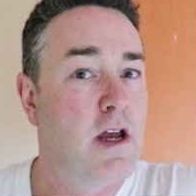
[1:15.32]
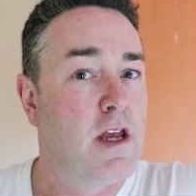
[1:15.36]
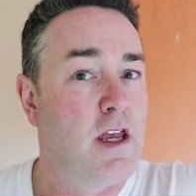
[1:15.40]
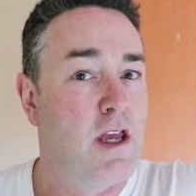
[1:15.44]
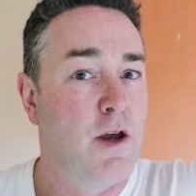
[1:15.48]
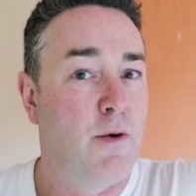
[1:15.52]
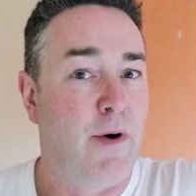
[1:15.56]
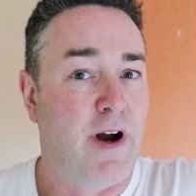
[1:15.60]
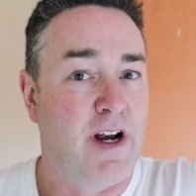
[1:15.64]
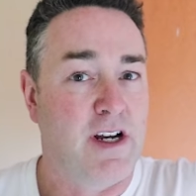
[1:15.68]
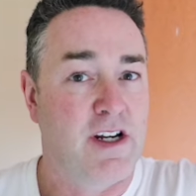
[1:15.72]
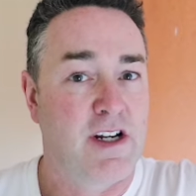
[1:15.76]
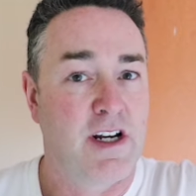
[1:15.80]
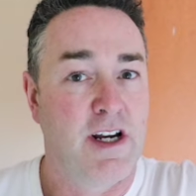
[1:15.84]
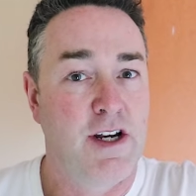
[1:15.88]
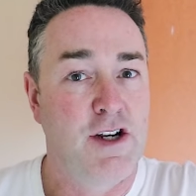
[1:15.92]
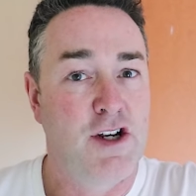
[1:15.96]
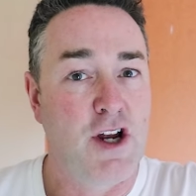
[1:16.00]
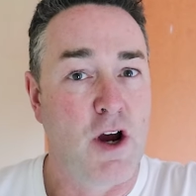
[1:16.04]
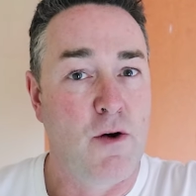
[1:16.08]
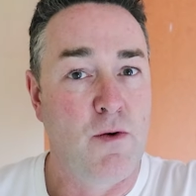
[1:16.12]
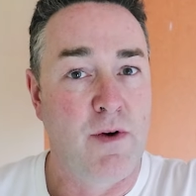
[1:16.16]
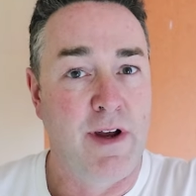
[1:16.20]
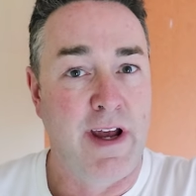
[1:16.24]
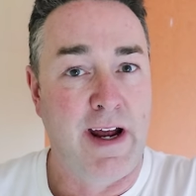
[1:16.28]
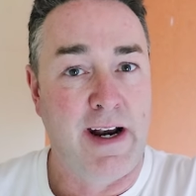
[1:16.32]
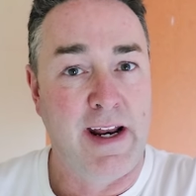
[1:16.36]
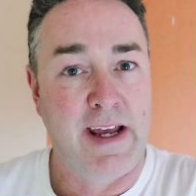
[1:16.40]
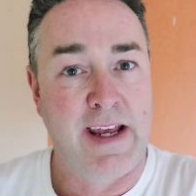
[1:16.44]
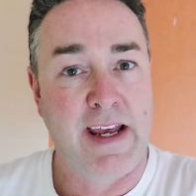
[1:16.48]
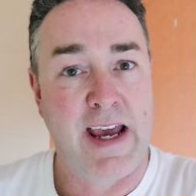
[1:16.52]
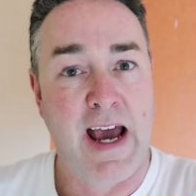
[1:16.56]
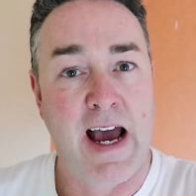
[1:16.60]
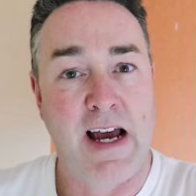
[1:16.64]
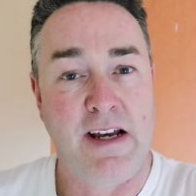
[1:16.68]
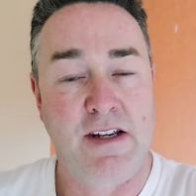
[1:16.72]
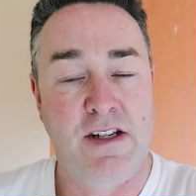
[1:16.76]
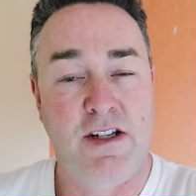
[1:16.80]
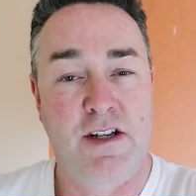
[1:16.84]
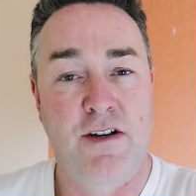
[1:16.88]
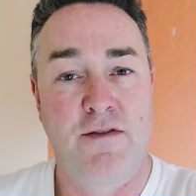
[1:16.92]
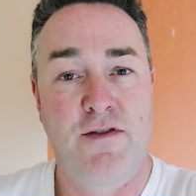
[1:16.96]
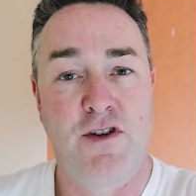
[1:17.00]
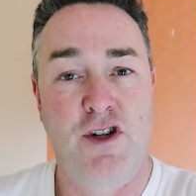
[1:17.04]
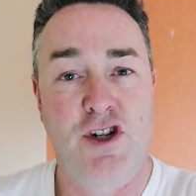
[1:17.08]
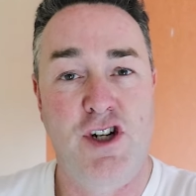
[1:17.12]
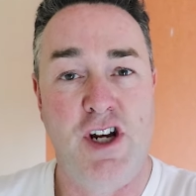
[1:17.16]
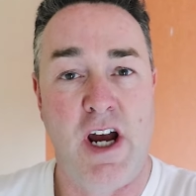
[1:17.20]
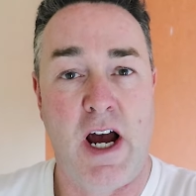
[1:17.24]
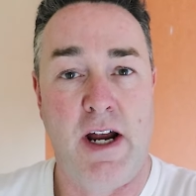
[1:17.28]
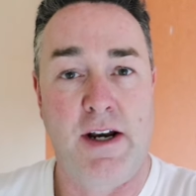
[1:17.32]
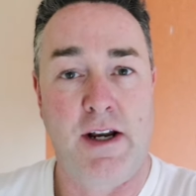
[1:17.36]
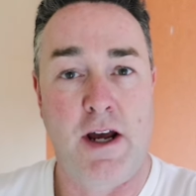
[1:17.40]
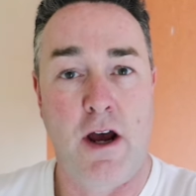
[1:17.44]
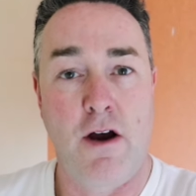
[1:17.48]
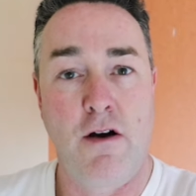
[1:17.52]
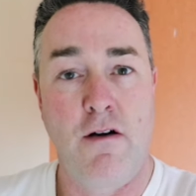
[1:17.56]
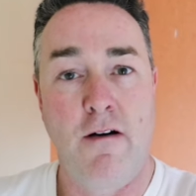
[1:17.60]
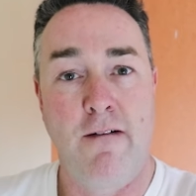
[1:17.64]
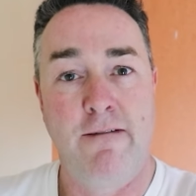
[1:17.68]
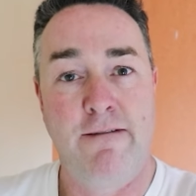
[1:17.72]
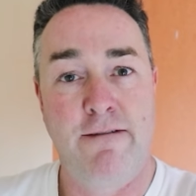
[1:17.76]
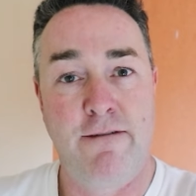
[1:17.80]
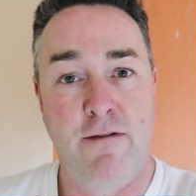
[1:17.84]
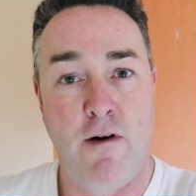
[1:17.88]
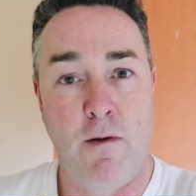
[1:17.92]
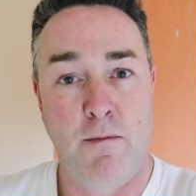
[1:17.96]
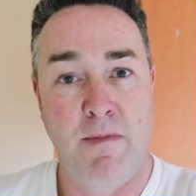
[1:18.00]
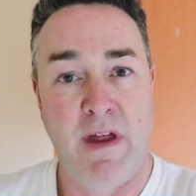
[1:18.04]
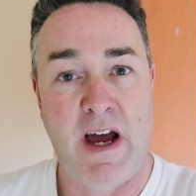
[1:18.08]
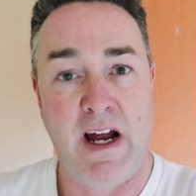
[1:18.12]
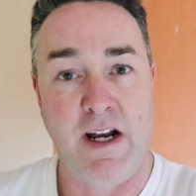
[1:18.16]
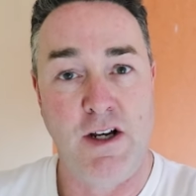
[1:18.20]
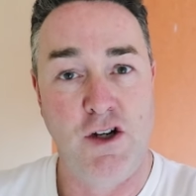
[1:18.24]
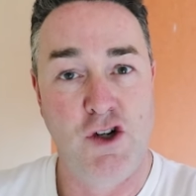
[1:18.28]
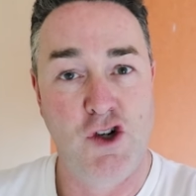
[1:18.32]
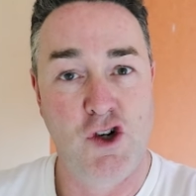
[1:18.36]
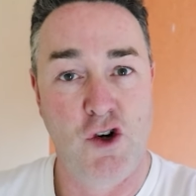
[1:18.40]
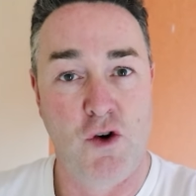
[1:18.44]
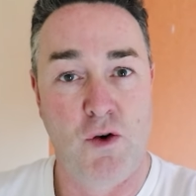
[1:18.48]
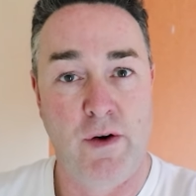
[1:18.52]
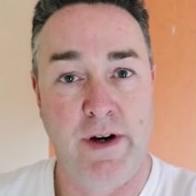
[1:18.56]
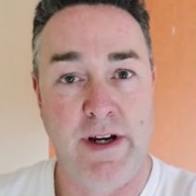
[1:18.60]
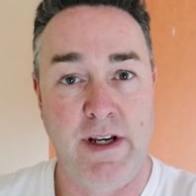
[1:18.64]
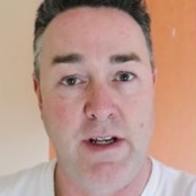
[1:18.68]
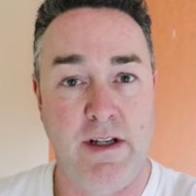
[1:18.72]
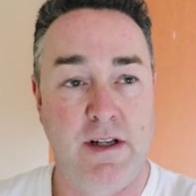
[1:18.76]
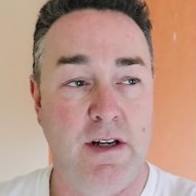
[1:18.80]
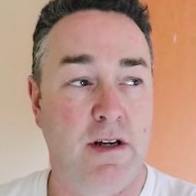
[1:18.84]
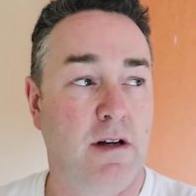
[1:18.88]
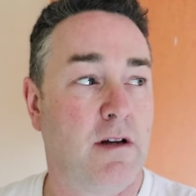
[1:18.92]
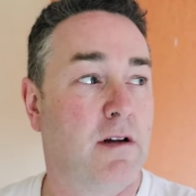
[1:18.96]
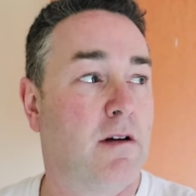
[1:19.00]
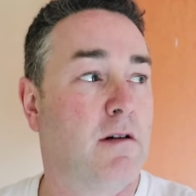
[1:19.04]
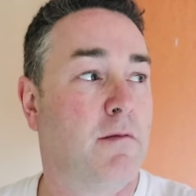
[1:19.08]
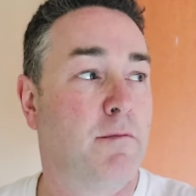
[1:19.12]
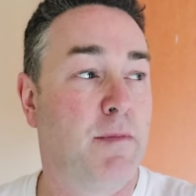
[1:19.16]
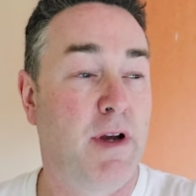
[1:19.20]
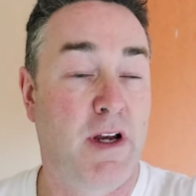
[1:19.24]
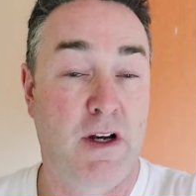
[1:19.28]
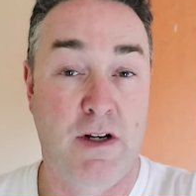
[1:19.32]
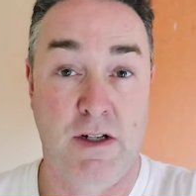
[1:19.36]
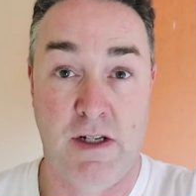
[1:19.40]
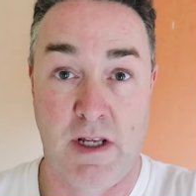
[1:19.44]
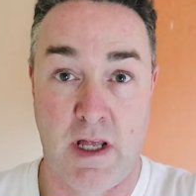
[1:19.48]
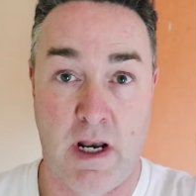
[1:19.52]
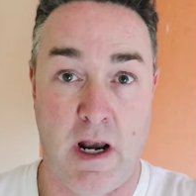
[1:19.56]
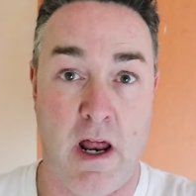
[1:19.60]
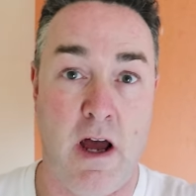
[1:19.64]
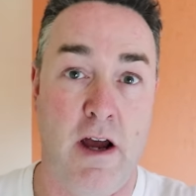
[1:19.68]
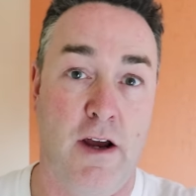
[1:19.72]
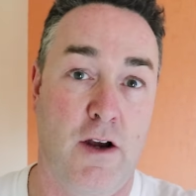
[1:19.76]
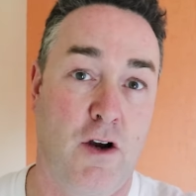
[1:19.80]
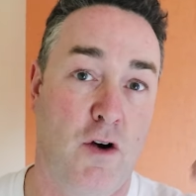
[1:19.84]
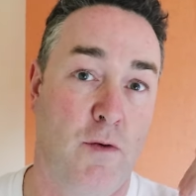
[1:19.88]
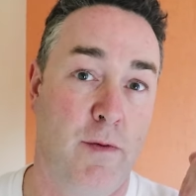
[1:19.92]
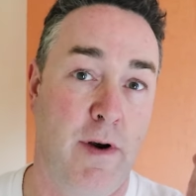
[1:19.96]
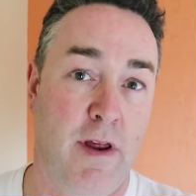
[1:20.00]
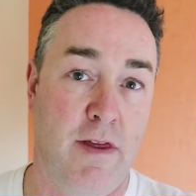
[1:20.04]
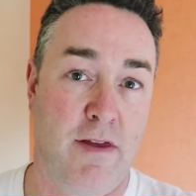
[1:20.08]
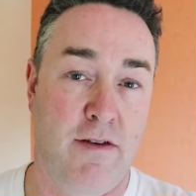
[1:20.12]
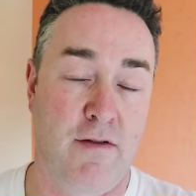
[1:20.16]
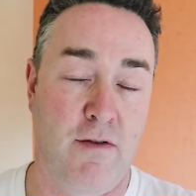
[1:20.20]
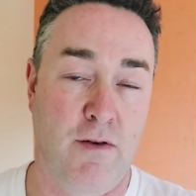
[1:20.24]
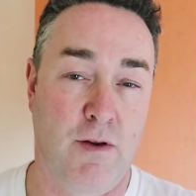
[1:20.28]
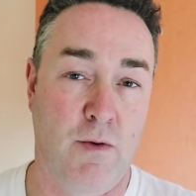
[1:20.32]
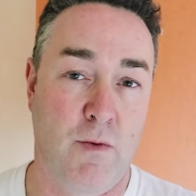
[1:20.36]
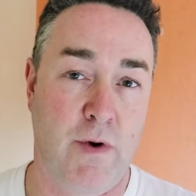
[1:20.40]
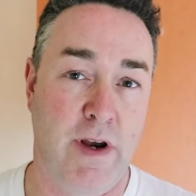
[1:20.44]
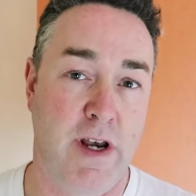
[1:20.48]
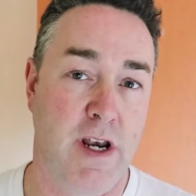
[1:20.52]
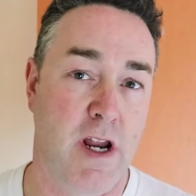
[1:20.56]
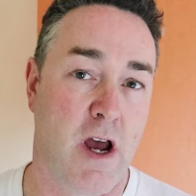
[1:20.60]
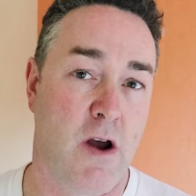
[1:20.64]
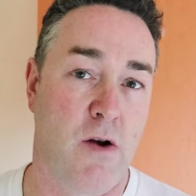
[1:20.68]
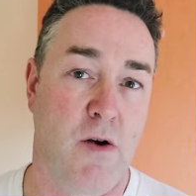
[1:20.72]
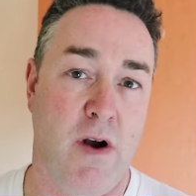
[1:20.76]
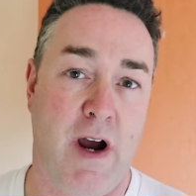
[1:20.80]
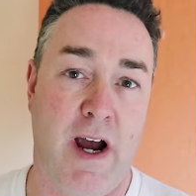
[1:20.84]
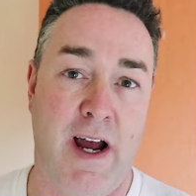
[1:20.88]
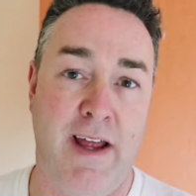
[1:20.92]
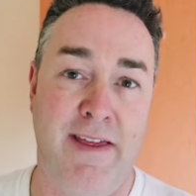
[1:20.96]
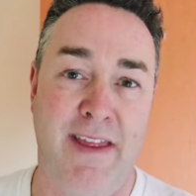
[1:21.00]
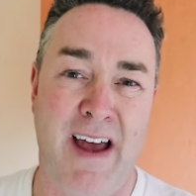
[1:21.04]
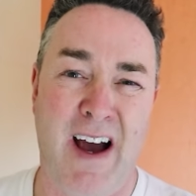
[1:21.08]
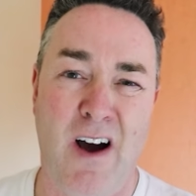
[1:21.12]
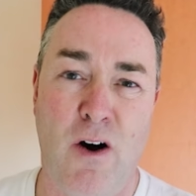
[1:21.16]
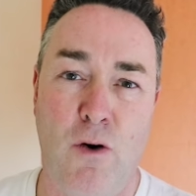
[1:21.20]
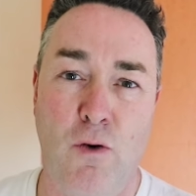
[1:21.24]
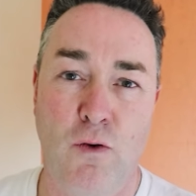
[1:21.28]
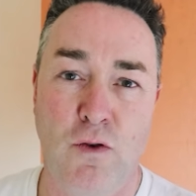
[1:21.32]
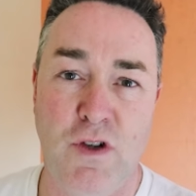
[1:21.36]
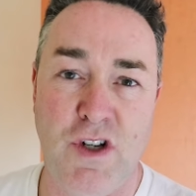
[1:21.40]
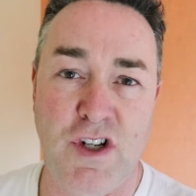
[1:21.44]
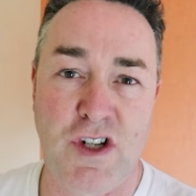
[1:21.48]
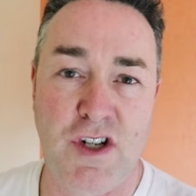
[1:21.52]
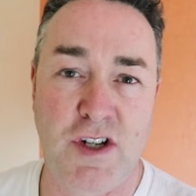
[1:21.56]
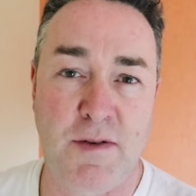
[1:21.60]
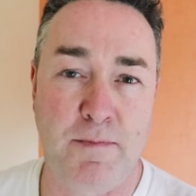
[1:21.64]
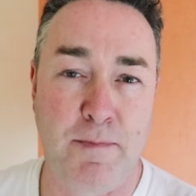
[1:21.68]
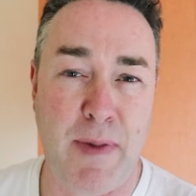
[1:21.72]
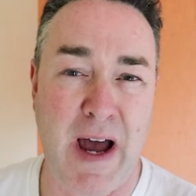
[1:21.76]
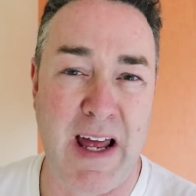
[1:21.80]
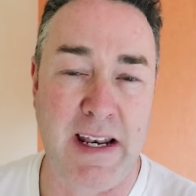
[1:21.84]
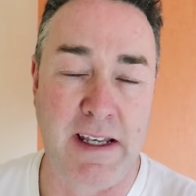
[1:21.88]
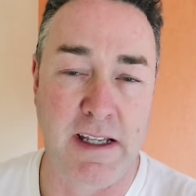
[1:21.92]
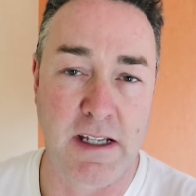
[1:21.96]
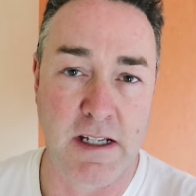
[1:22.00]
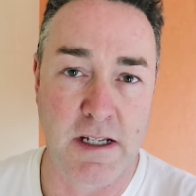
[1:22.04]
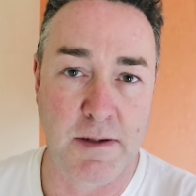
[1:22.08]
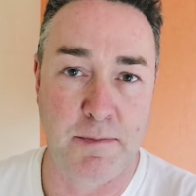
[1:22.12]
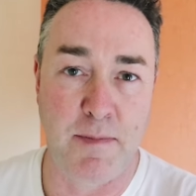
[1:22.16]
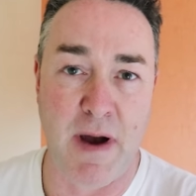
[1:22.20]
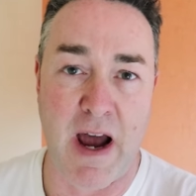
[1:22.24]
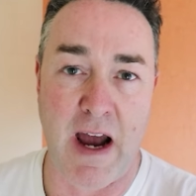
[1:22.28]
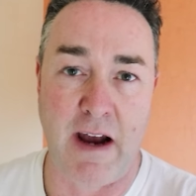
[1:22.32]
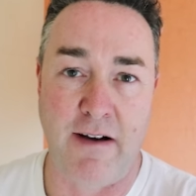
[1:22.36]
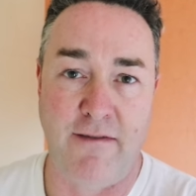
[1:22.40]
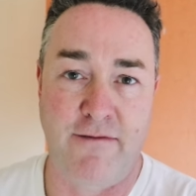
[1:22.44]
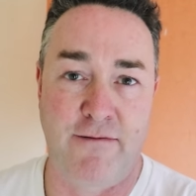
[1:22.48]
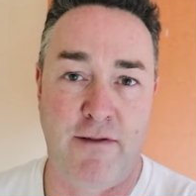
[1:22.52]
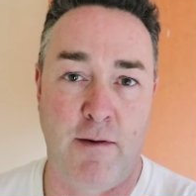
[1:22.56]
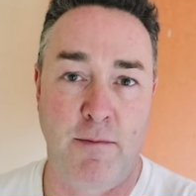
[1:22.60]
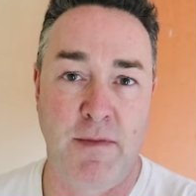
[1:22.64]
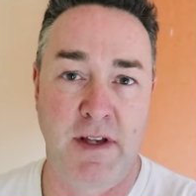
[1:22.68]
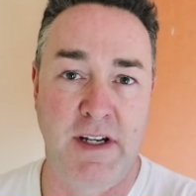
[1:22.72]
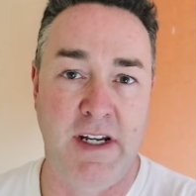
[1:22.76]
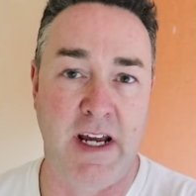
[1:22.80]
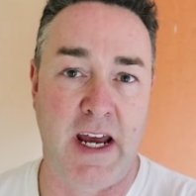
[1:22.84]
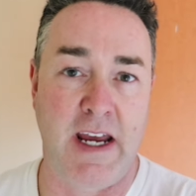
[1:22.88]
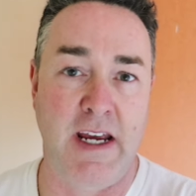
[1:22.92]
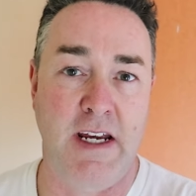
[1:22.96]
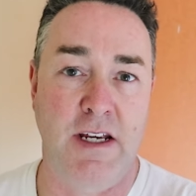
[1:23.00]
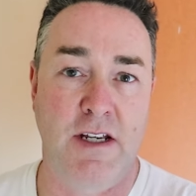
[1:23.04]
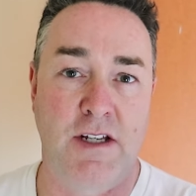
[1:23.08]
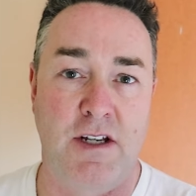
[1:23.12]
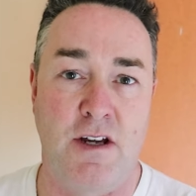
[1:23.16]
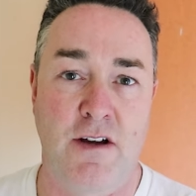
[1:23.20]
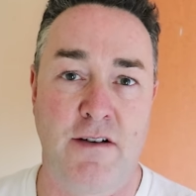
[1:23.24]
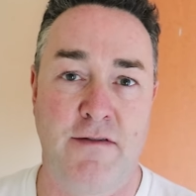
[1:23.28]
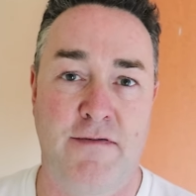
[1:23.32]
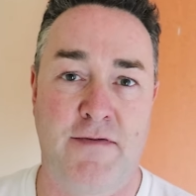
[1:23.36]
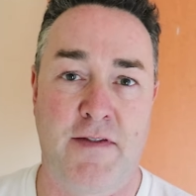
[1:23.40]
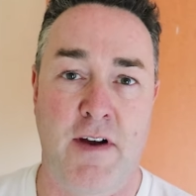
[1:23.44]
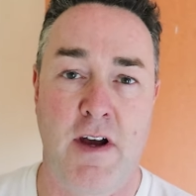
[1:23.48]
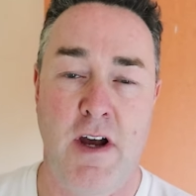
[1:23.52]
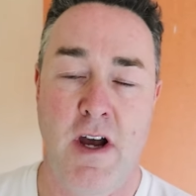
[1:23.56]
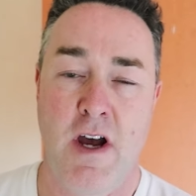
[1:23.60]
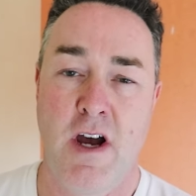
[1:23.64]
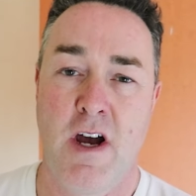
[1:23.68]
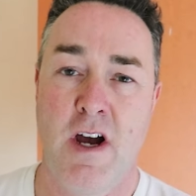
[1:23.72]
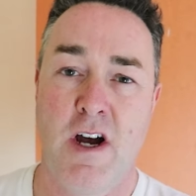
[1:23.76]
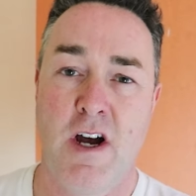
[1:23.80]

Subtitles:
you actually don't get a cast of shadow from that joint because of the light coming in through the window. And that all spans back from the days of